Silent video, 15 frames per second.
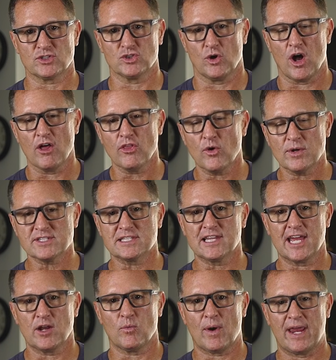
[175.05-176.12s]
So although it's
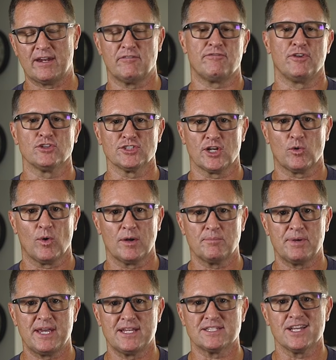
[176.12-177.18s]
lightweight and feels like one
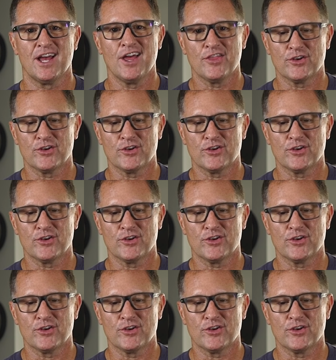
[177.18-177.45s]
piece,